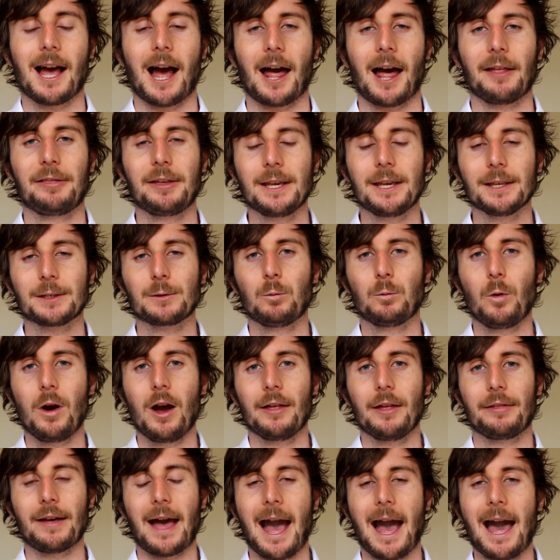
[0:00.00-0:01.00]
I think it's
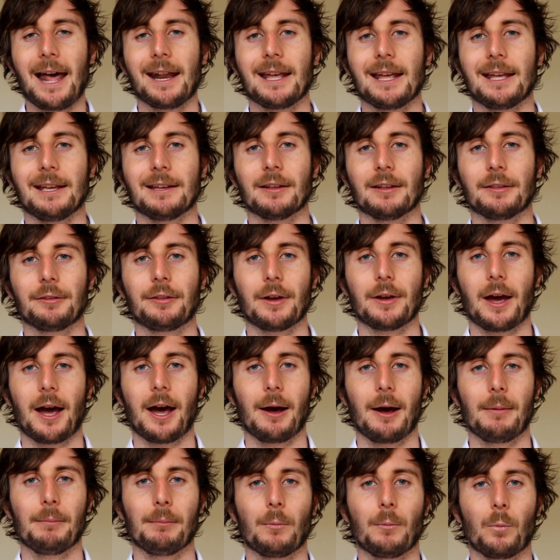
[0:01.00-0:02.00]
worth adding
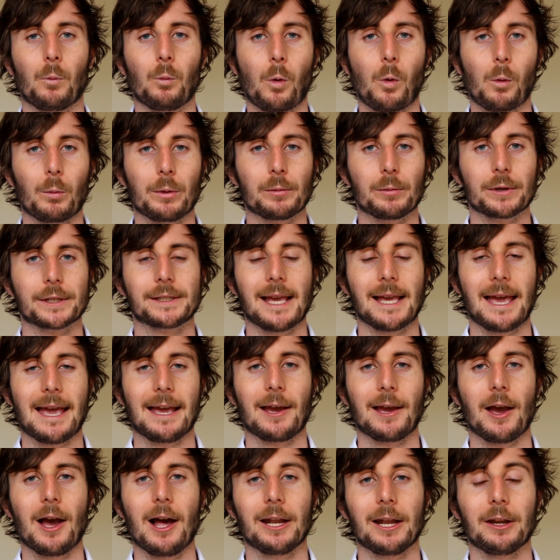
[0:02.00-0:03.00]
what we were
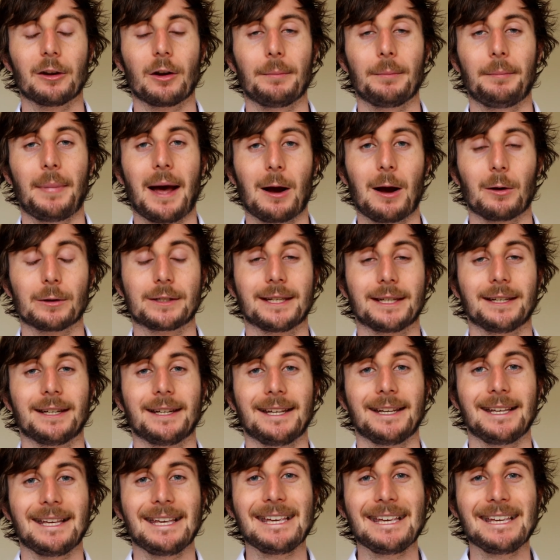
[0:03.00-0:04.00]
saying earlier about
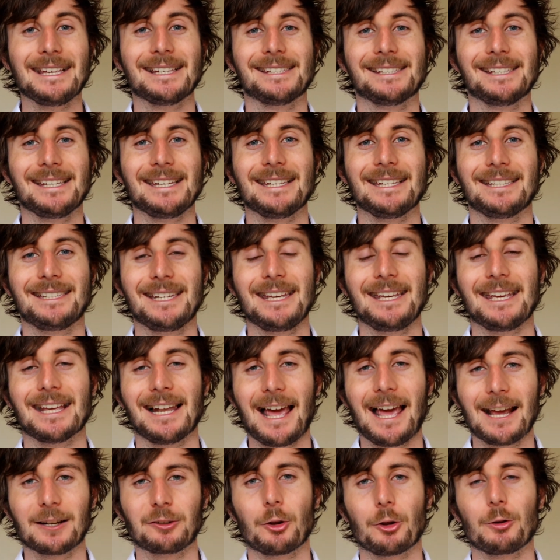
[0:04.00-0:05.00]
ECT,
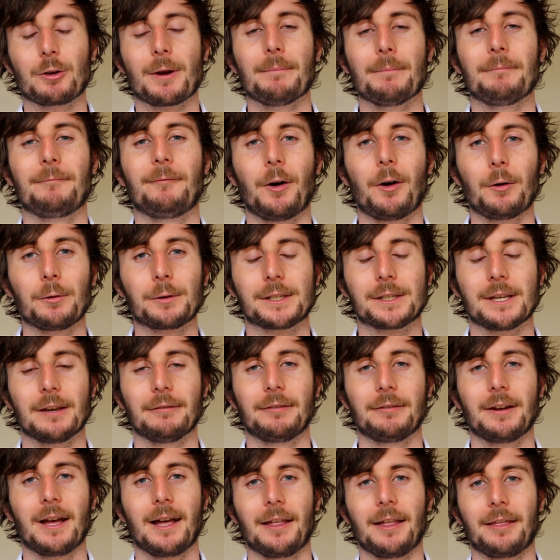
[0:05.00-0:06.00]

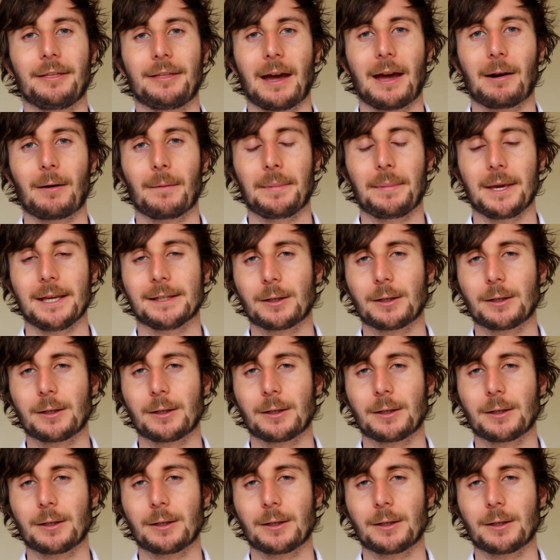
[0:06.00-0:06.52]
electroconvulsive therapy.